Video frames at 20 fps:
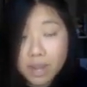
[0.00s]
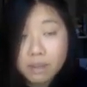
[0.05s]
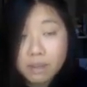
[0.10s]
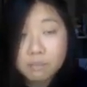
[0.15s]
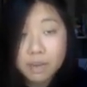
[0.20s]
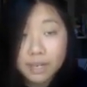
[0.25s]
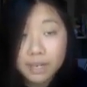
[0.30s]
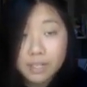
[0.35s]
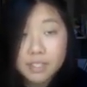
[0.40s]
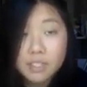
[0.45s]

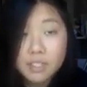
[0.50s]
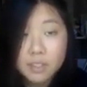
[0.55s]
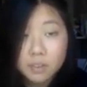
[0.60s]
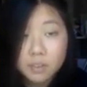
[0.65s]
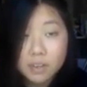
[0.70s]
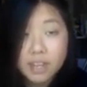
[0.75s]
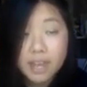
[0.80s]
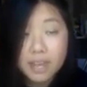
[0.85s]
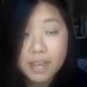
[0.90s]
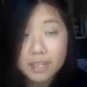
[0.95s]
minus
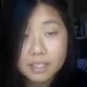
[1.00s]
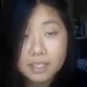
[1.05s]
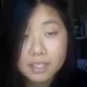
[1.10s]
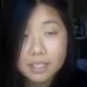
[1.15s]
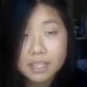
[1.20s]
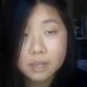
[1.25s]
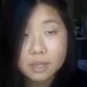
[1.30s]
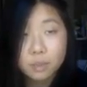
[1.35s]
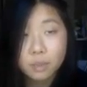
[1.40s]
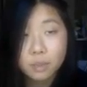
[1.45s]
3x
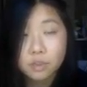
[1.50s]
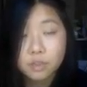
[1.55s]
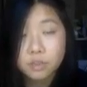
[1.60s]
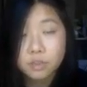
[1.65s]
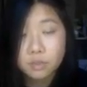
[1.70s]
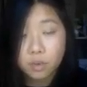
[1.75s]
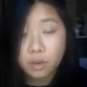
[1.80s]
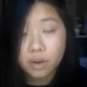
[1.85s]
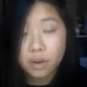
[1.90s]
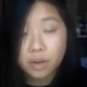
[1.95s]
equals
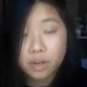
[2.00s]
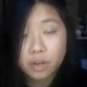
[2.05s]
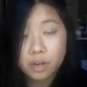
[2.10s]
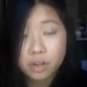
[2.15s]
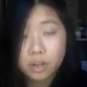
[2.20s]
4.